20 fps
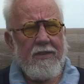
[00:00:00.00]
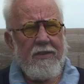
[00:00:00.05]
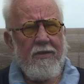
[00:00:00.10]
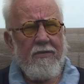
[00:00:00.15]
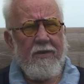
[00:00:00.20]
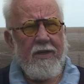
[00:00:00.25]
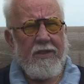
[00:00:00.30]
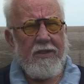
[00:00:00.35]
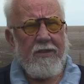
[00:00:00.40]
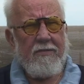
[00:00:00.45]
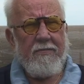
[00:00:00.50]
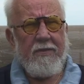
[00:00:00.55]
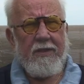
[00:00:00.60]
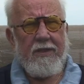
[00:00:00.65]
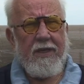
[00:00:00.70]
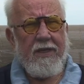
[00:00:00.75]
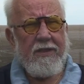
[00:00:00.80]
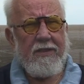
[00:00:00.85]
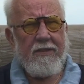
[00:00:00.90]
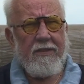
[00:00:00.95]
So
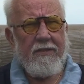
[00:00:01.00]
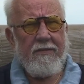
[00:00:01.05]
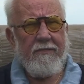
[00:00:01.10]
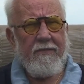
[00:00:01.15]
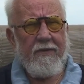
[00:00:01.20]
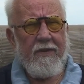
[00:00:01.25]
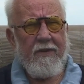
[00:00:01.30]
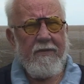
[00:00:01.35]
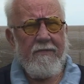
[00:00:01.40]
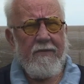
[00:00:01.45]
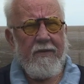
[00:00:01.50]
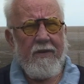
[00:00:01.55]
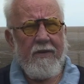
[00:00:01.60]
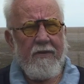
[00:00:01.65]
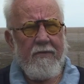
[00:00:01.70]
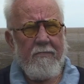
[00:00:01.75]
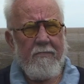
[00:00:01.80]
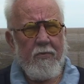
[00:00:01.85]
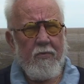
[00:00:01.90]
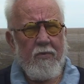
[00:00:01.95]
instrumentation is very,
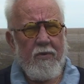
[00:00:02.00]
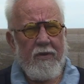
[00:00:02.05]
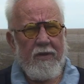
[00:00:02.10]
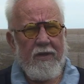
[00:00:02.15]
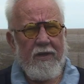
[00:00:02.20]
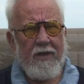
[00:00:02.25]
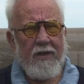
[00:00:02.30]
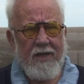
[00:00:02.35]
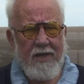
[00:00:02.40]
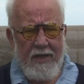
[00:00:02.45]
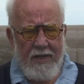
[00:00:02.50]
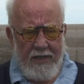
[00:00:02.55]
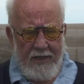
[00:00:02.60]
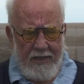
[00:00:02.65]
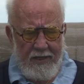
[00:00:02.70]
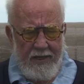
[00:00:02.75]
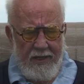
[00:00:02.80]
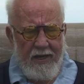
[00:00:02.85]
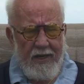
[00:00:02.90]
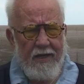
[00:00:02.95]
very important.
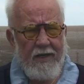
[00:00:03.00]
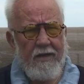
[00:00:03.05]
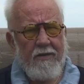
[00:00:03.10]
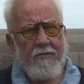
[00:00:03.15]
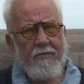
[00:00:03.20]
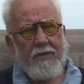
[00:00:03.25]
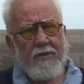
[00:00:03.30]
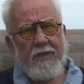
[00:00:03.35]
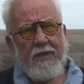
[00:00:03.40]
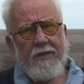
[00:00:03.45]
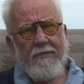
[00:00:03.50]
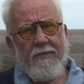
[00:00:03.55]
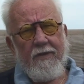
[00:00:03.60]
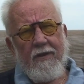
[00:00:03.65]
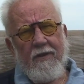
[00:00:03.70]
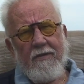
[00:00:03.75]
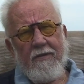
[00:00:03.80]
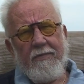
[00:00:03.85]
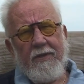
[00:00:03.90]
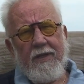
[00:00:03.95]
Then there was
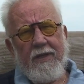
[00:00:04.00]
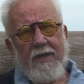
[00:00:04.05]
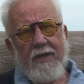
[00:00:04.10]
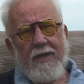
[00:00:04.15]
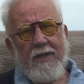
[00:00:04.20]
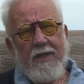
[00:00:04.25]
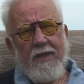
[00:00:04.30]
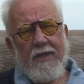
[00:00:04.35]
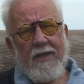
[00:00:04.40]
developed the